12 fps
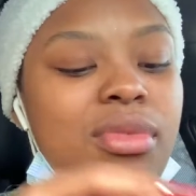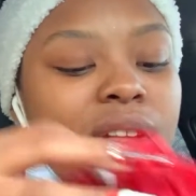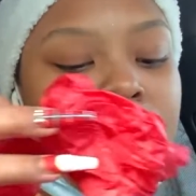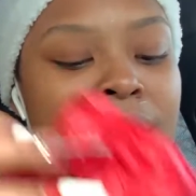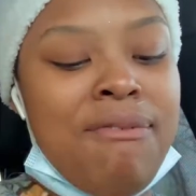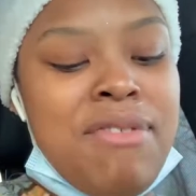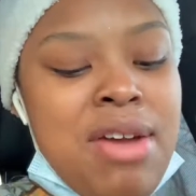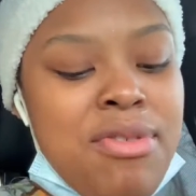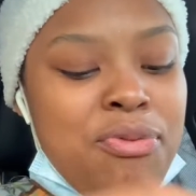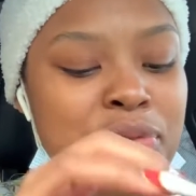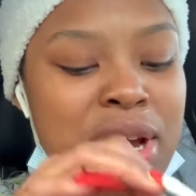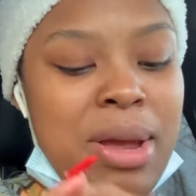my
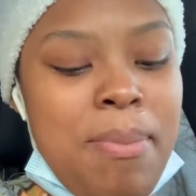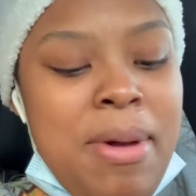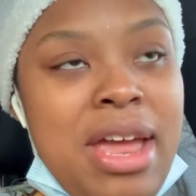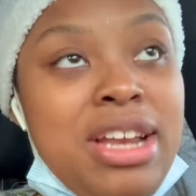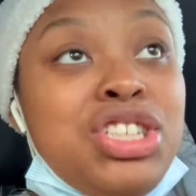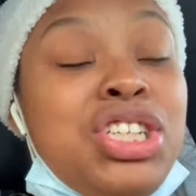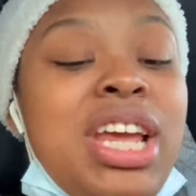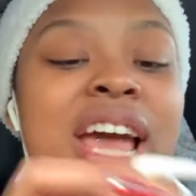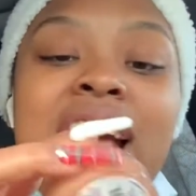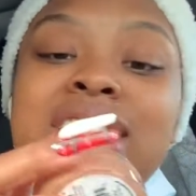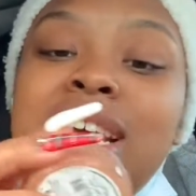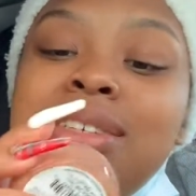favorite freaking pen. She
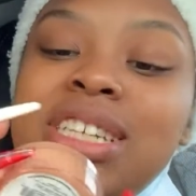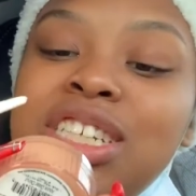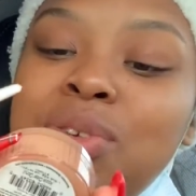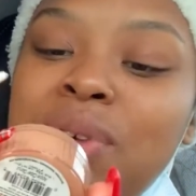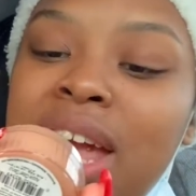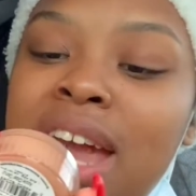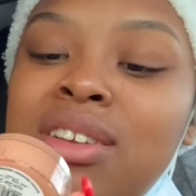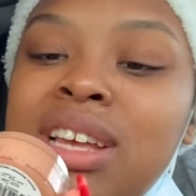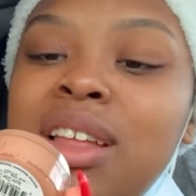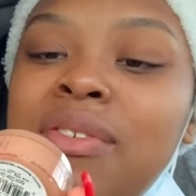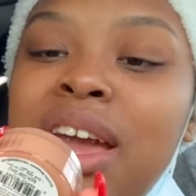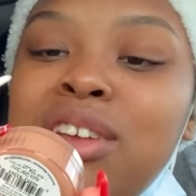has an obsession with candles. I
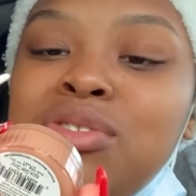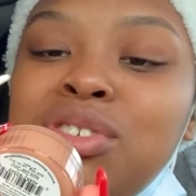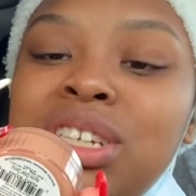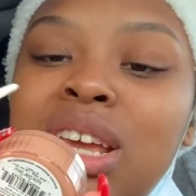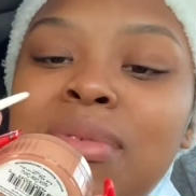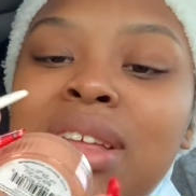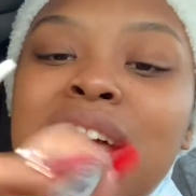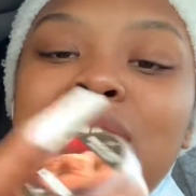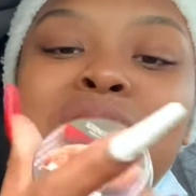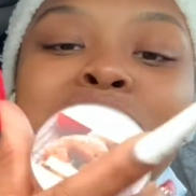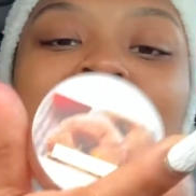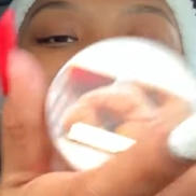love candles. She gave me like a
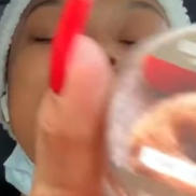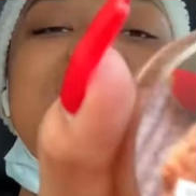little